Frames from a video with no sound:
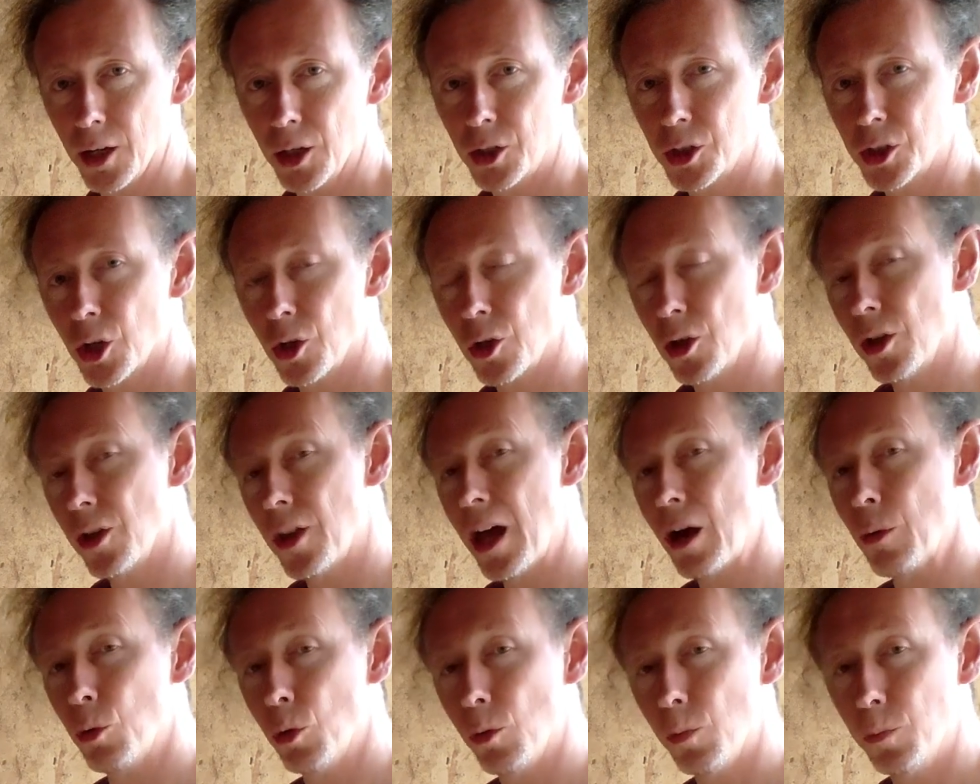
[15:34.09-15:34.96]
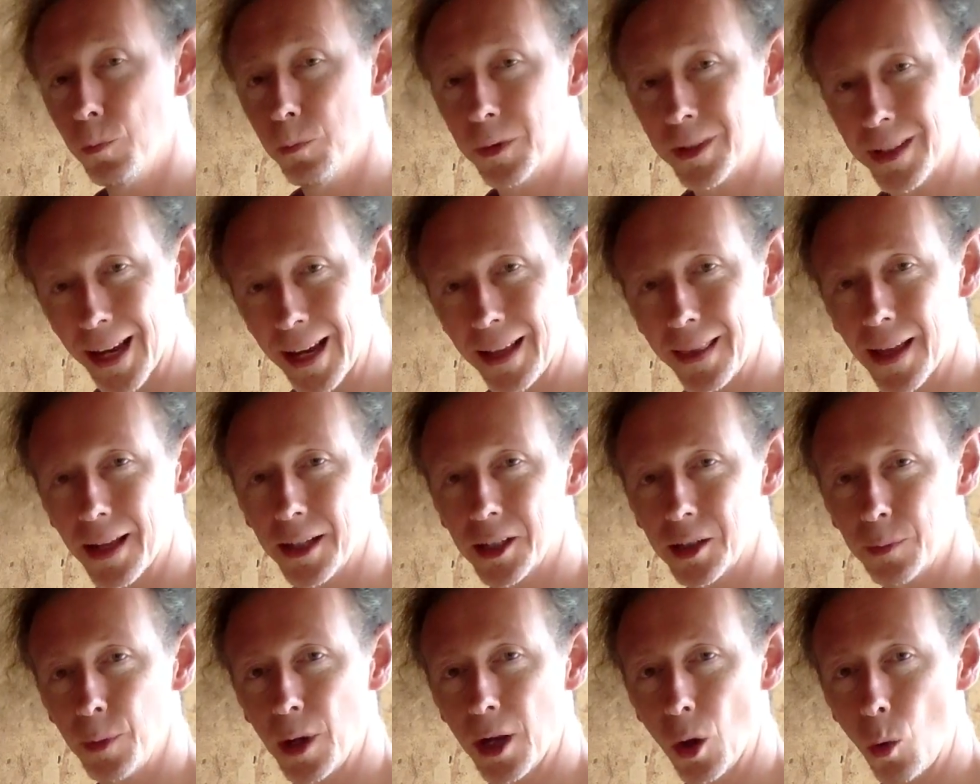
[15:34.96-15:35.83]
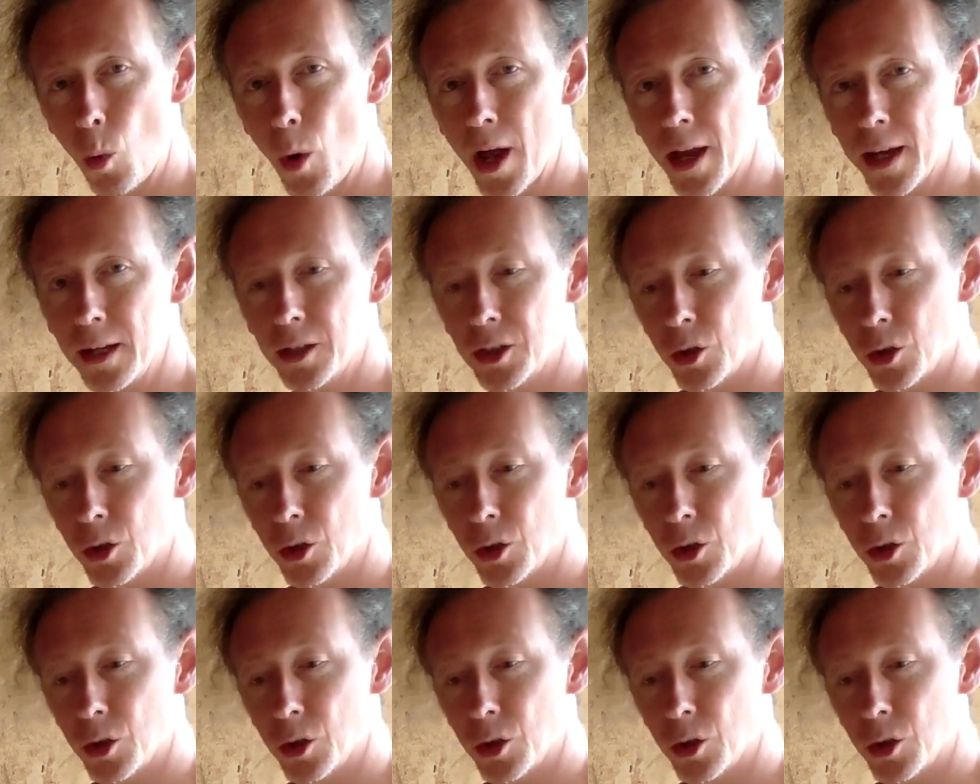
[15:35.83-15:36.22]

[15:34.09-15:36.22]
so that that will take that smell away.